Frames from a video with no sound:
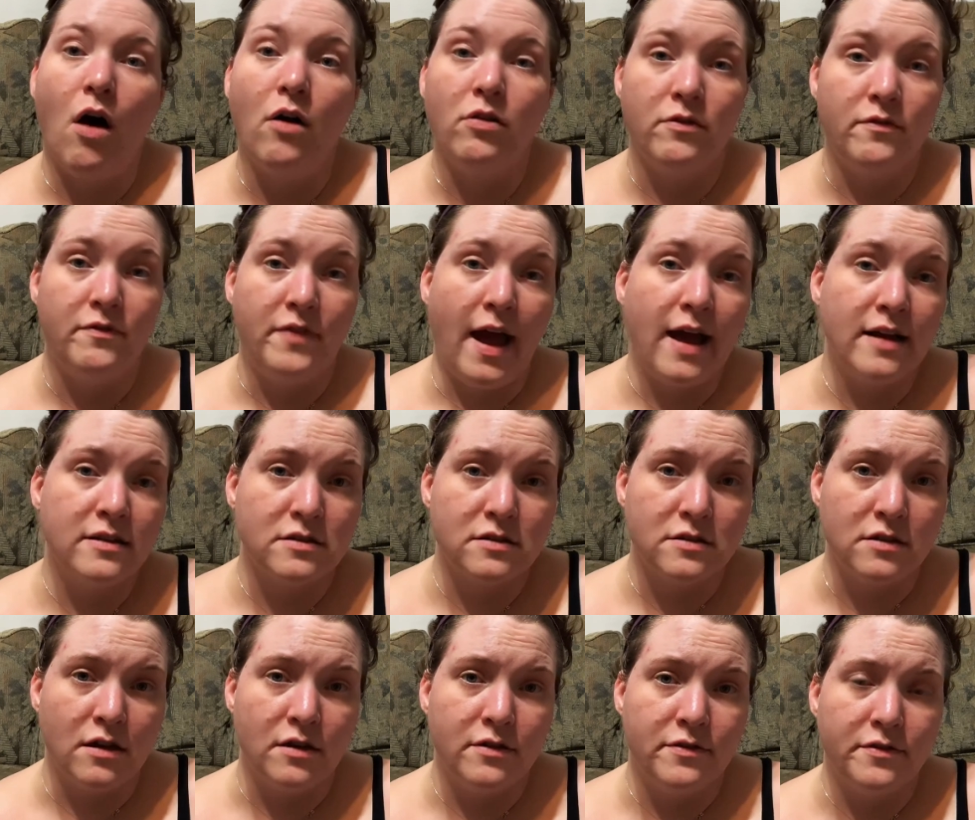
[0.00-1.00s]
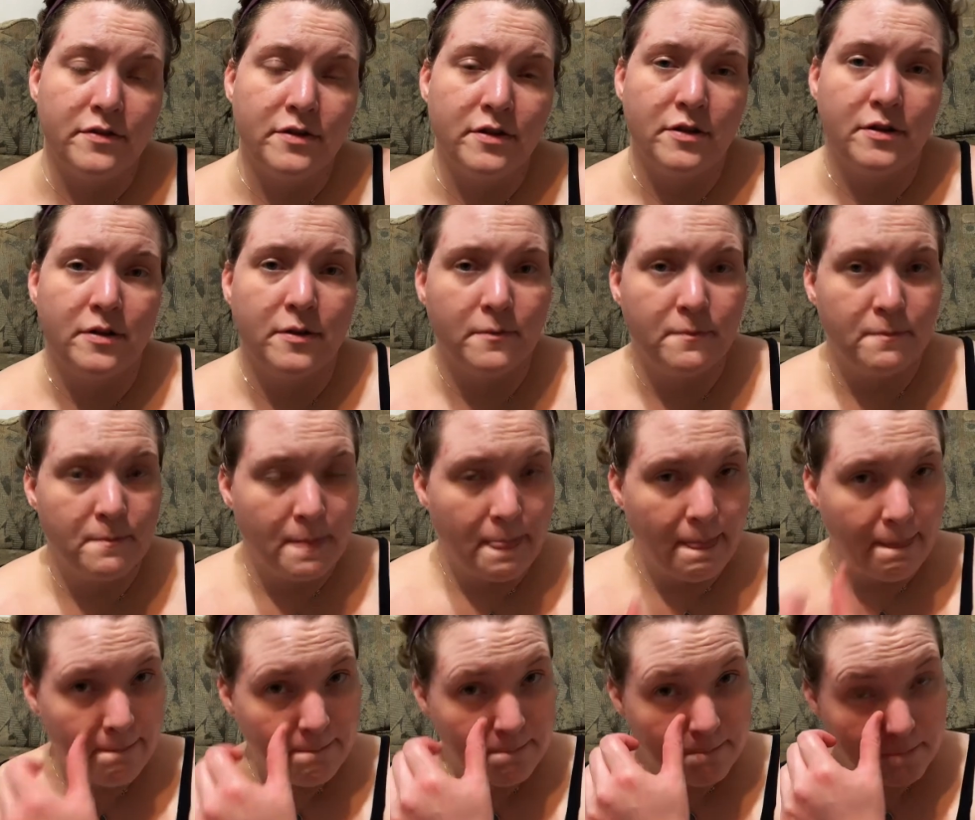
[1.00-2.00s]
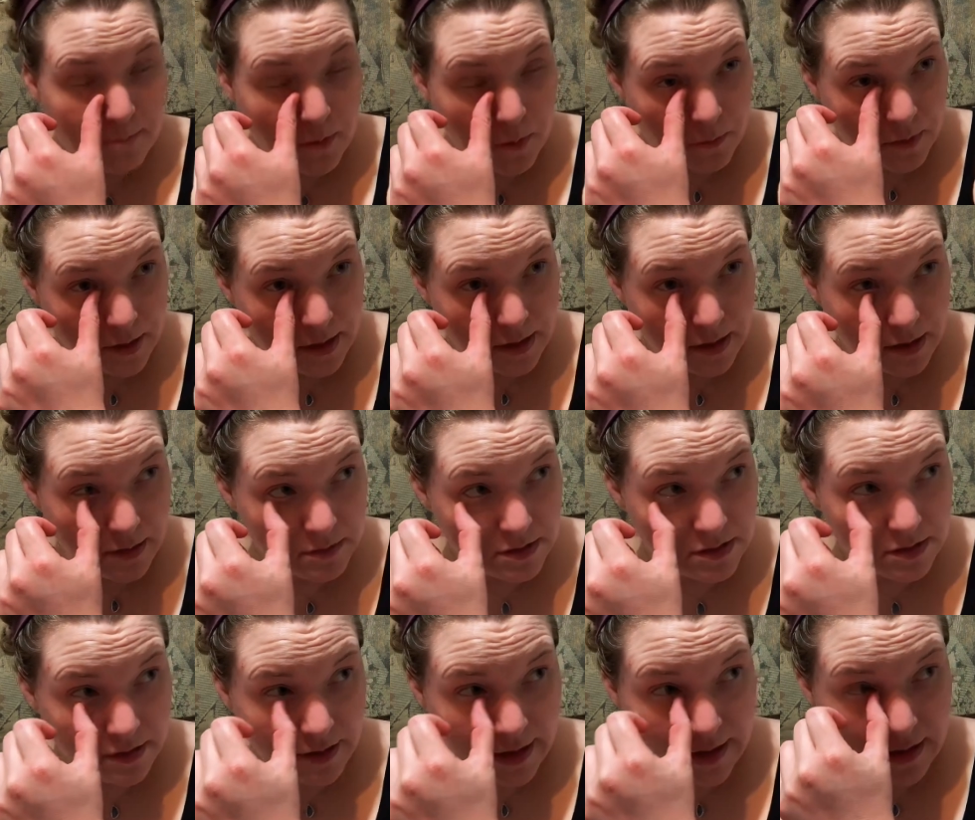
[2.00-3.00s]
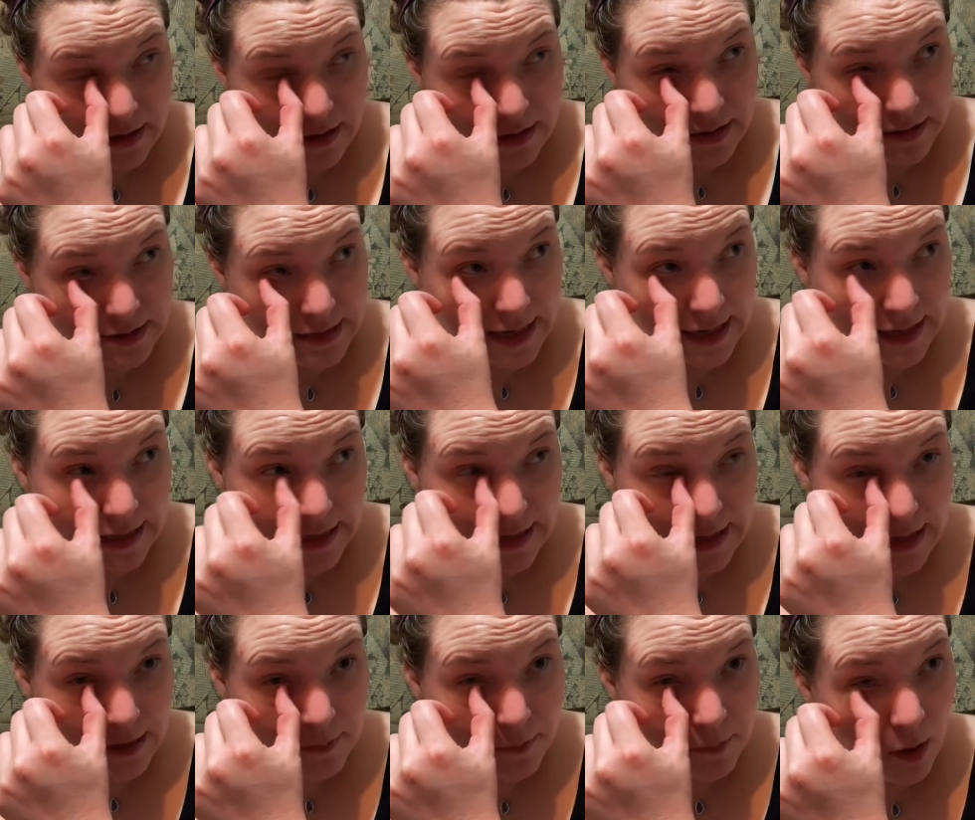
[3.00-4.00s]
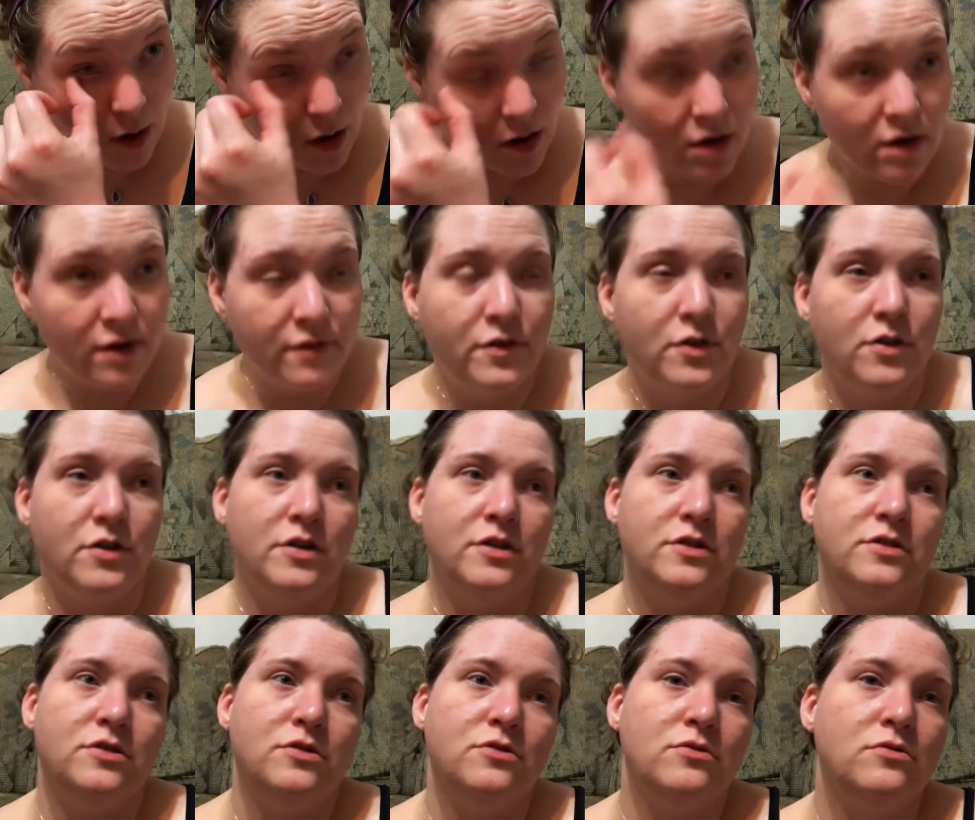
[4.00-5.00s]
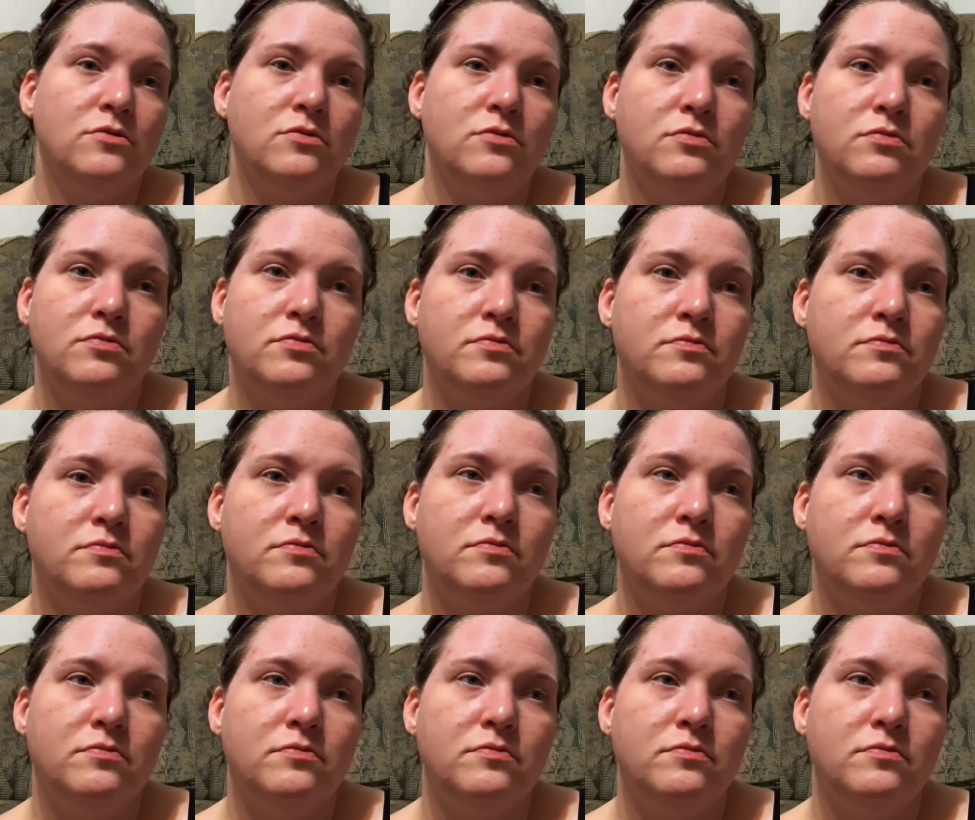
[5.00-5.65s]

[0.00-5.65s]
all of that stuff. But when it comes to like a technique part, if you're gonna do